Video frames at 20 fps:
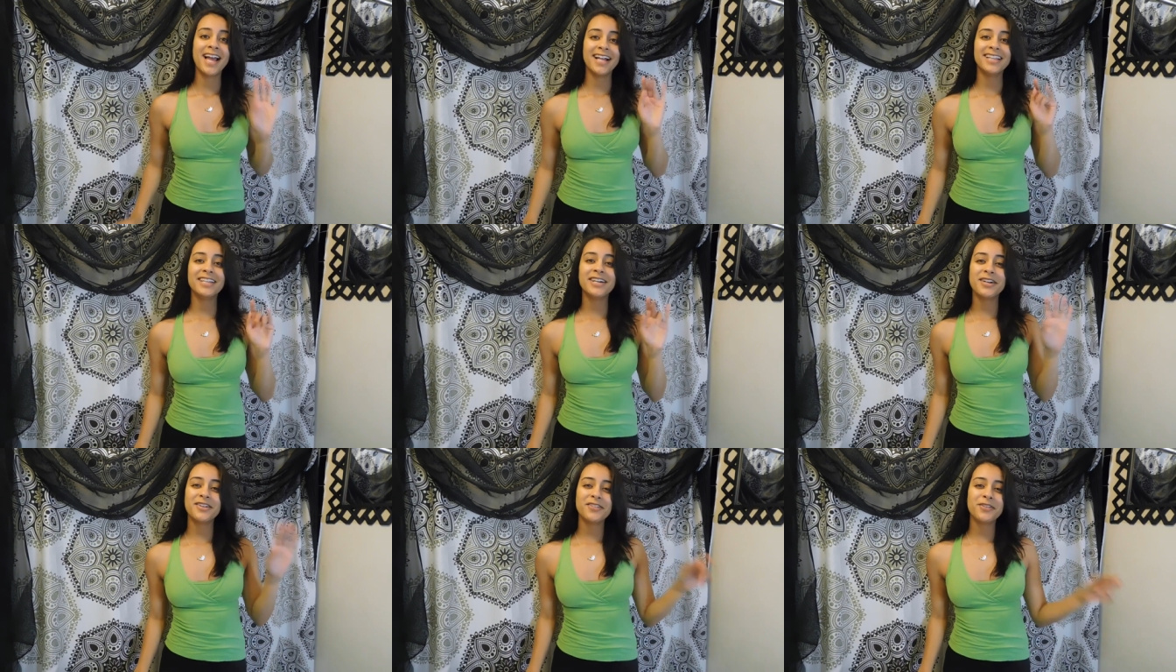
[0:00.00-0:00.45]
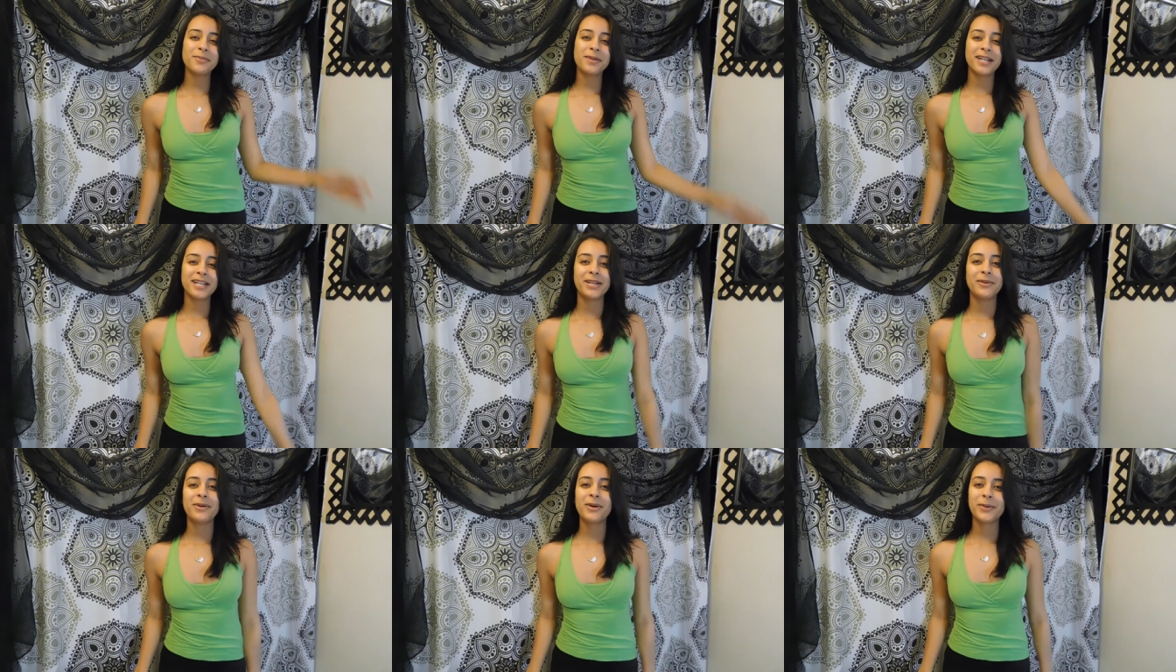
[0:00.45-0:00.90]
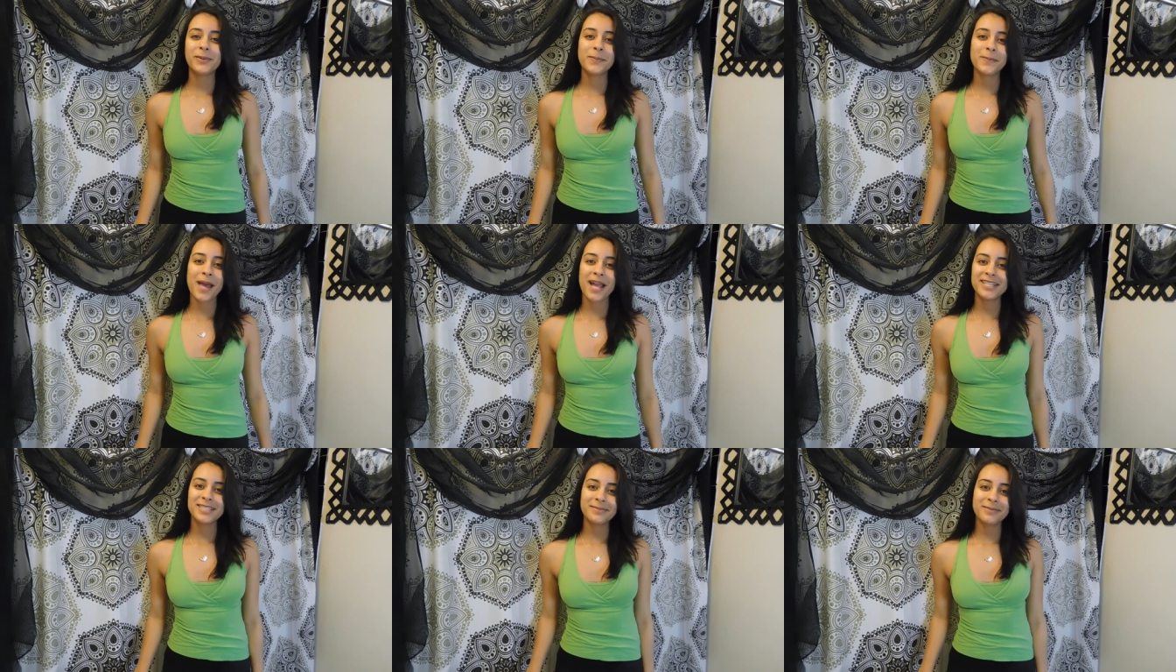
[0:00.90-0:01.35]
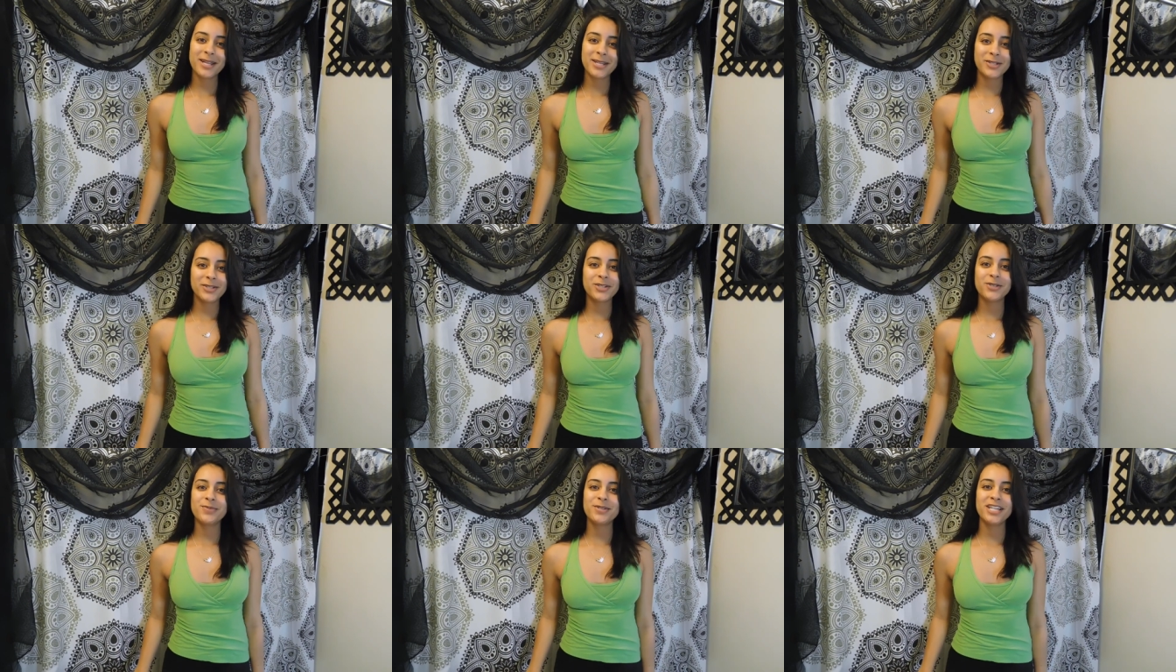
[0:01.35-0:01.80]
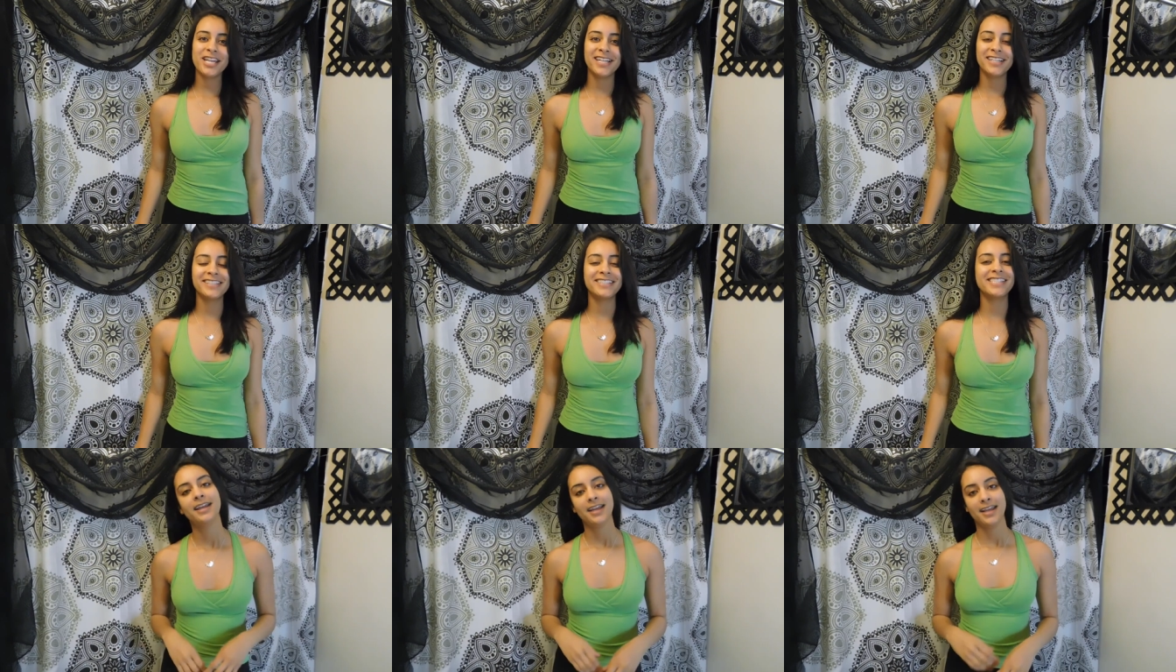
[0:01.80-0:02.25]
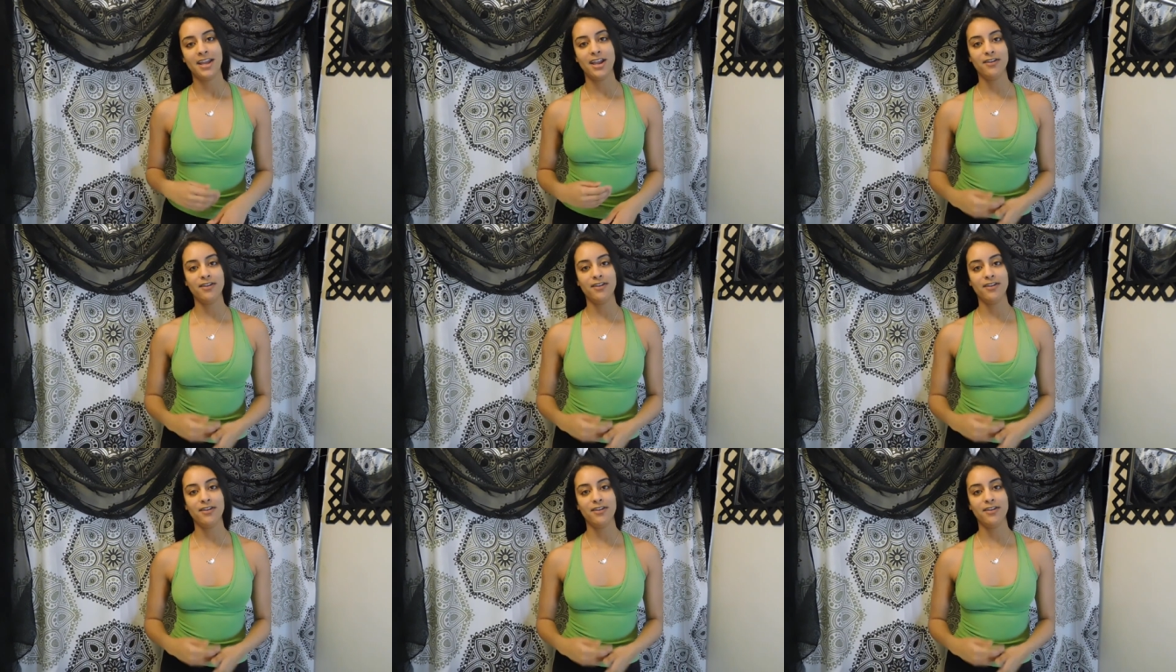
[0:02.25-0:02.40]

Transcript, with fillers: Hello everybody, welcome back to my YouTube channel.